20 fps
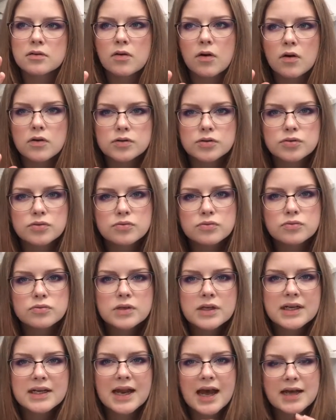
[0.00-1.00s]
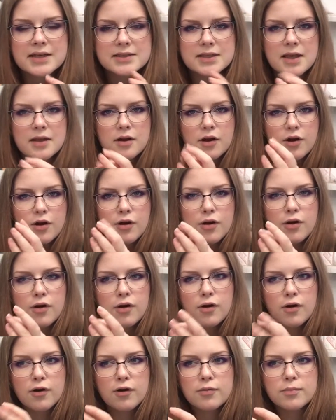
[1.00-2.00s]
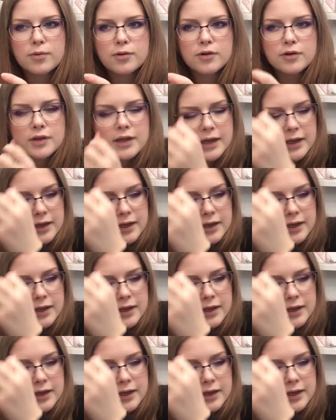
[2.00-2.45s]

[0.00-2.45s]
also, it has that herbal,